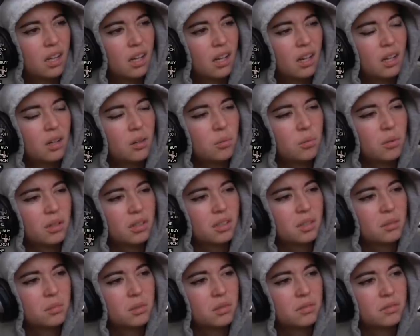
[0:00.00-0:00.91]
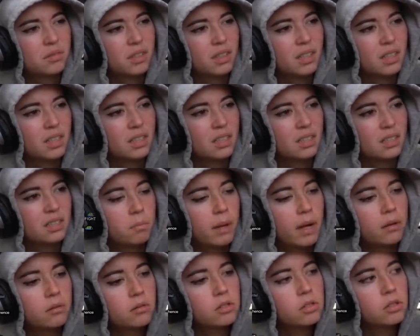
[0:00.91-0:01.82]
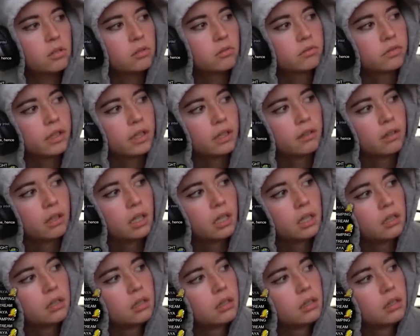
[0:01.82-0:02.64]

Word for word: I don't want them to fight. Mounts don't fight, right?